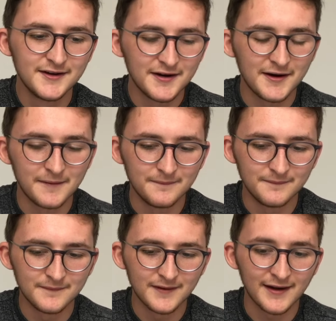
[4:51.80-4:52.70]
And
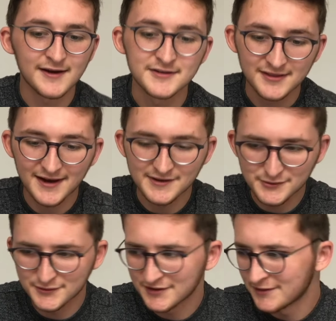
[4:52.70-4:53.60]
actually that is
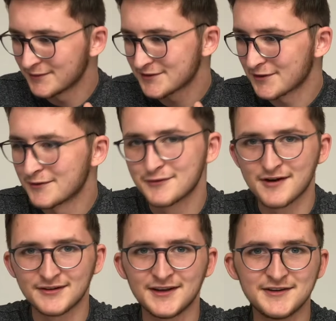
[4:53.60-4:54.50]
also a song called
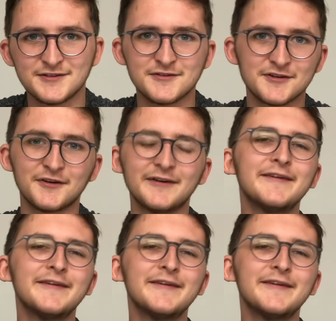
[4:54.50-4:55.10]
Revelation Song.